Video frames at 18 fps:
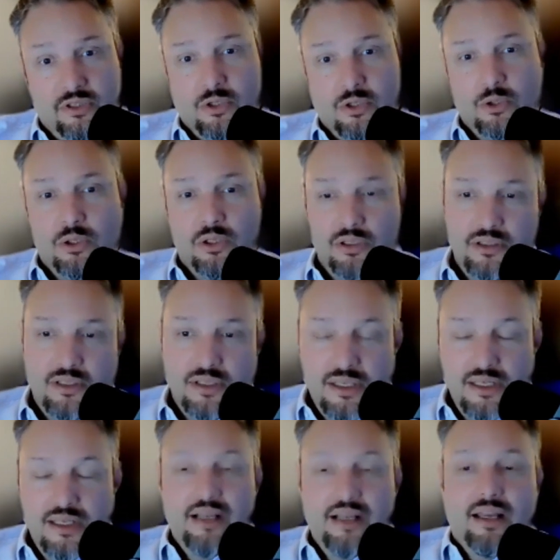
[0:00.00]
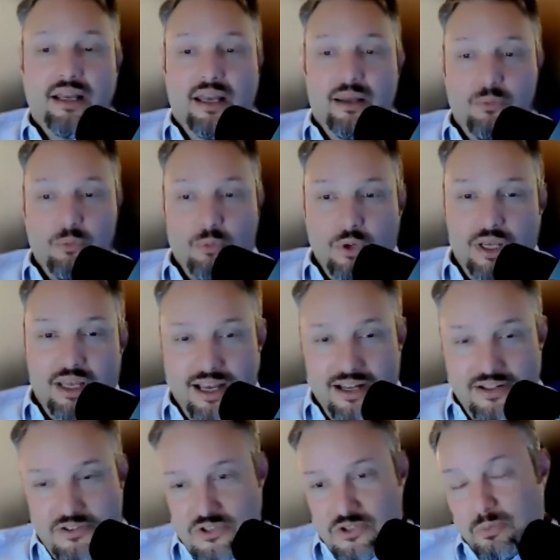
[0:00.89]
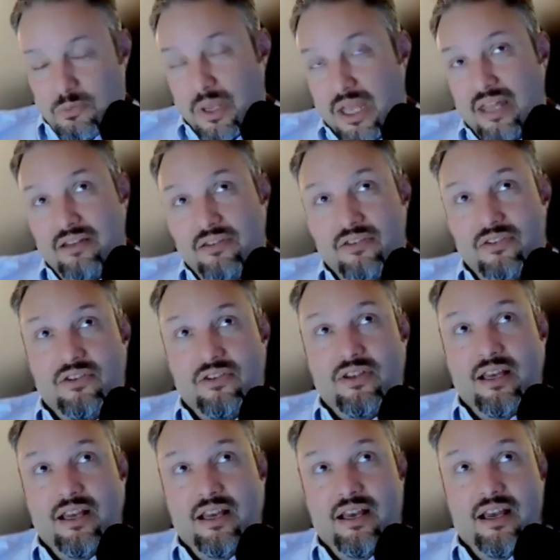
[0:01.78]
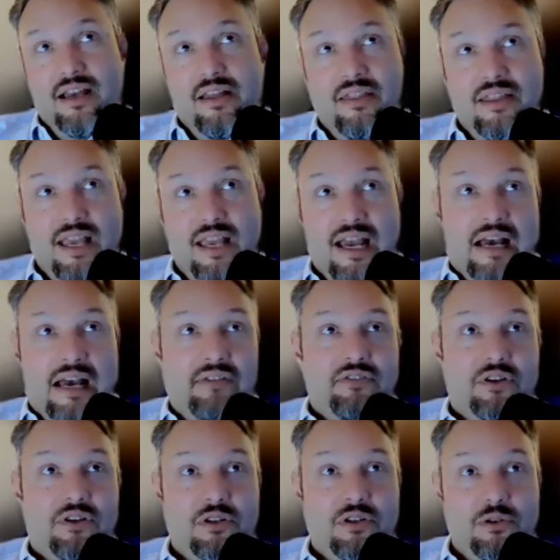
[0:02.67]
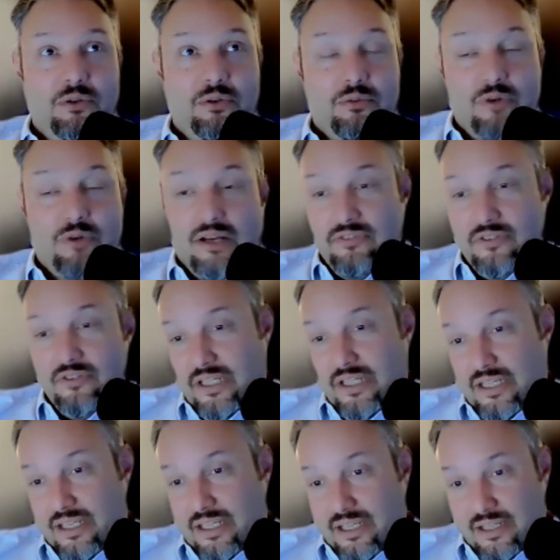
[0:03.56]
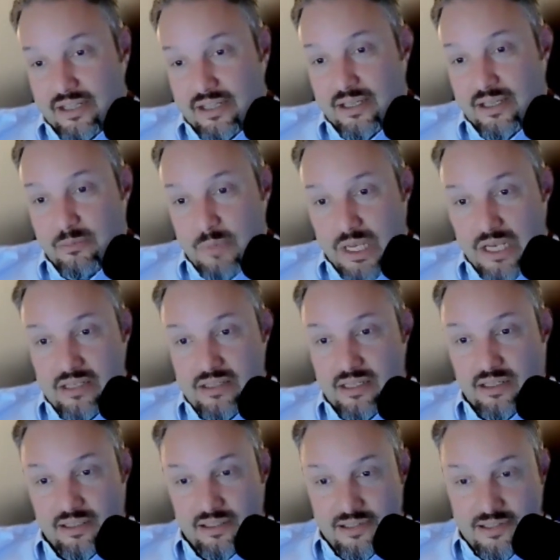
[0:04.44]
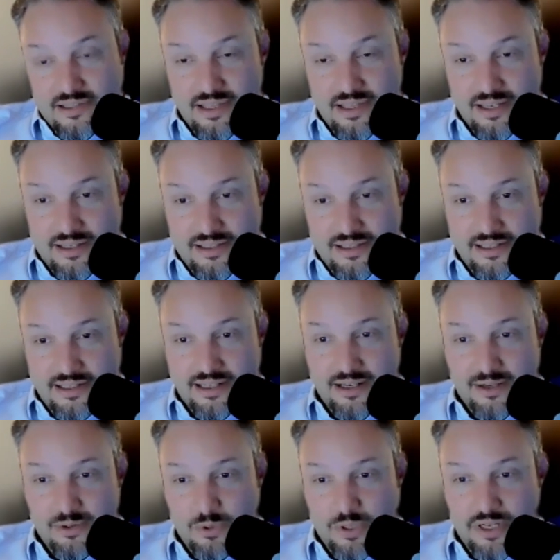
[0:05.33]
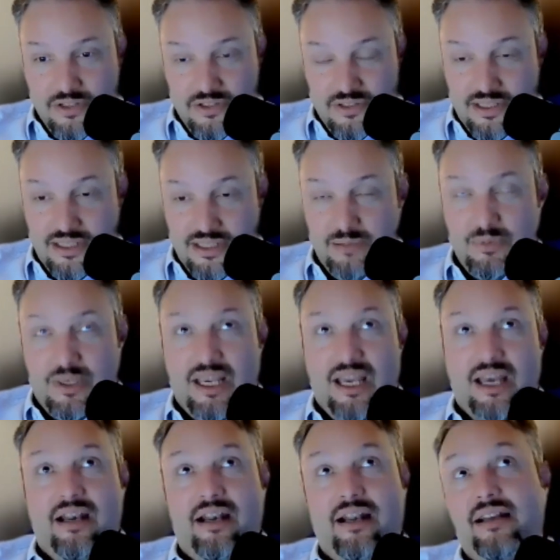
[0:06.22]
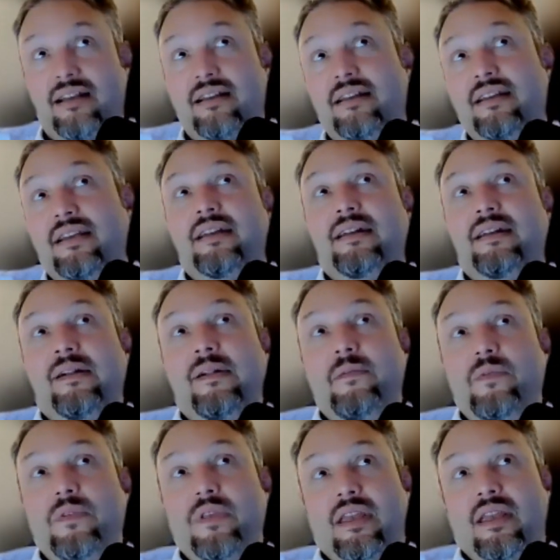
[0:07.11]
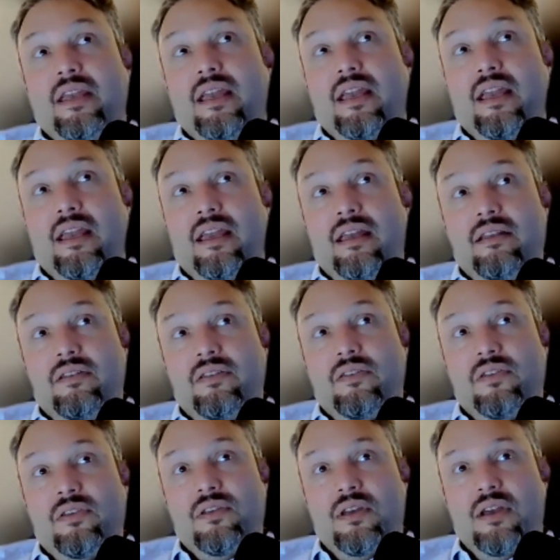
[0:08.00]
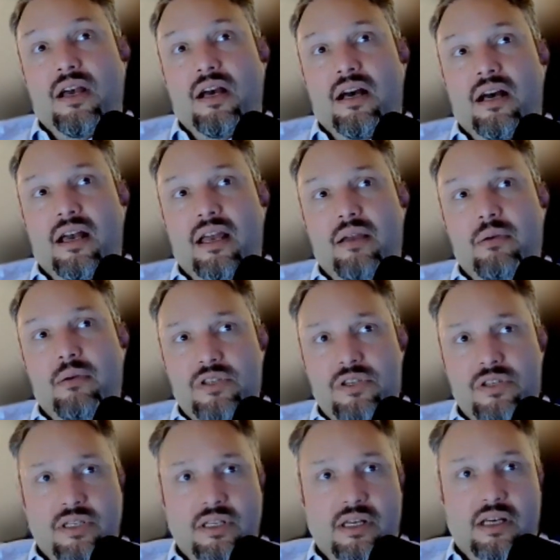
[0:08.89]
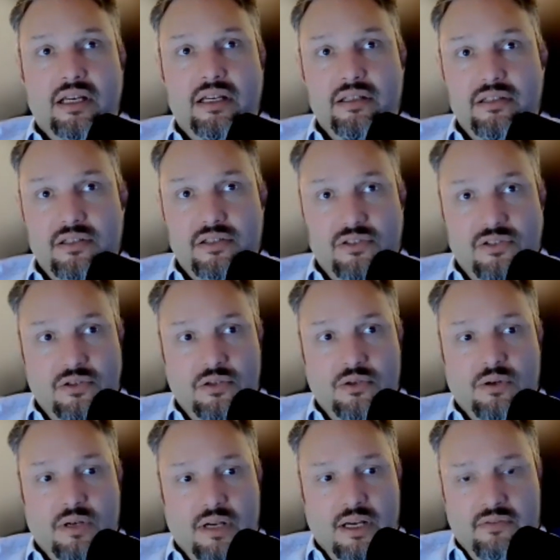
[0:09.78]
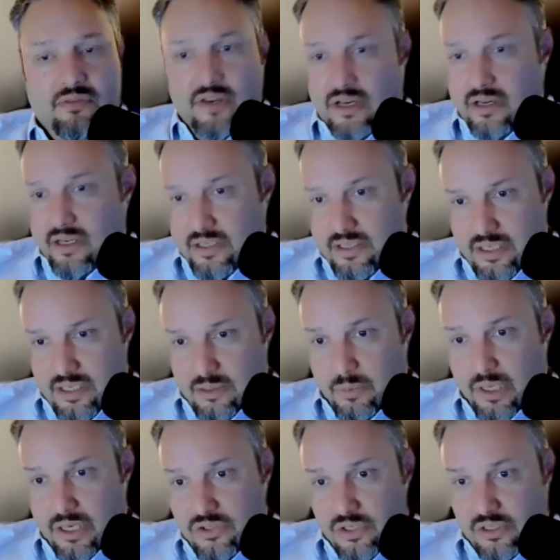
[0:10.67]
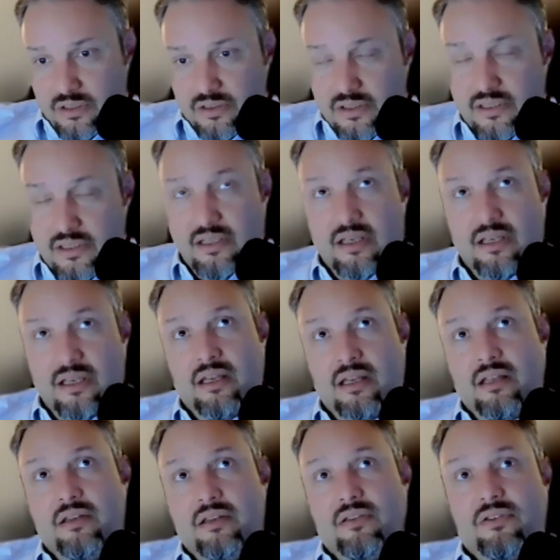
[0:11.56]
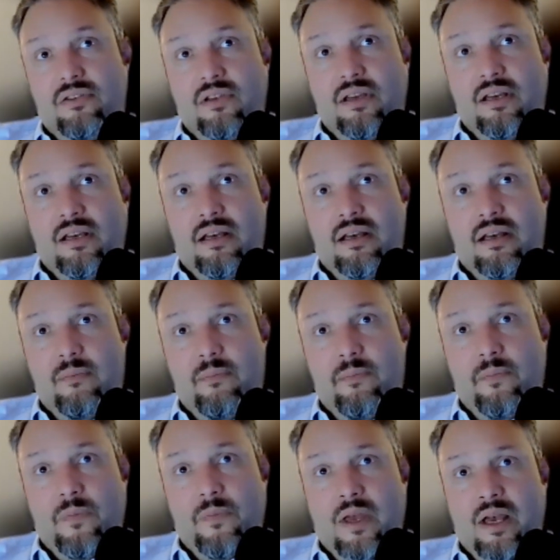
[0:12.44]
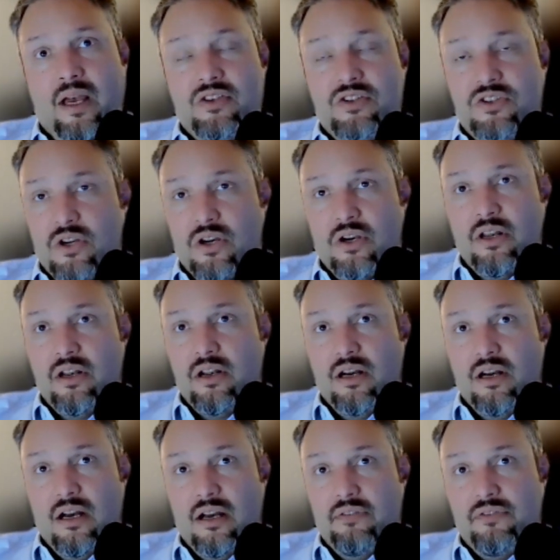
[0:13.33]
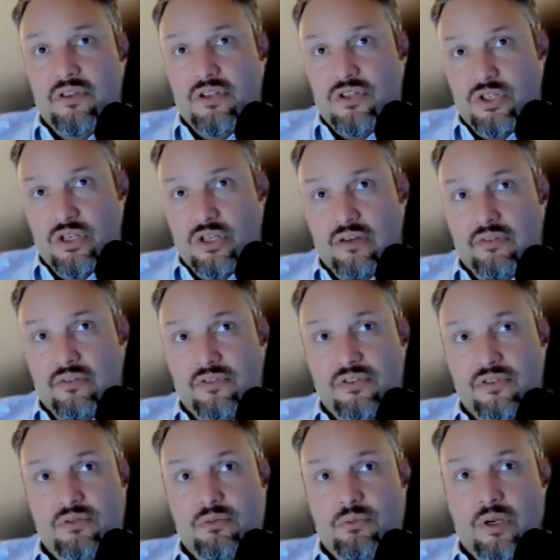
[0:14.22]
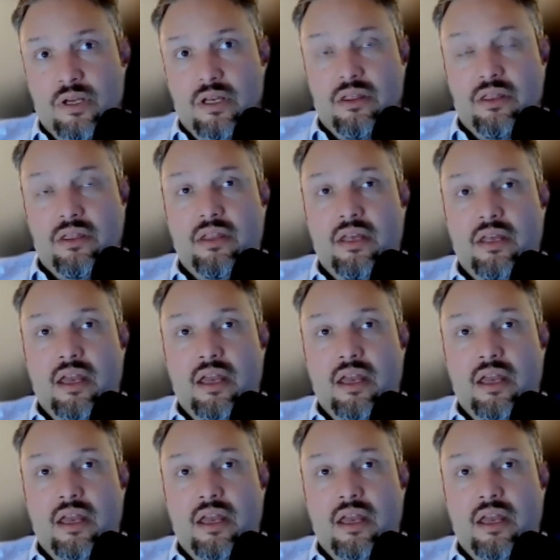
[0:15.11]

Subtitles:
goal, and we had spent the afternoon reveling in the amazingness that was Team Canada. And I was assigned to a very sick patient, and I started off the shift with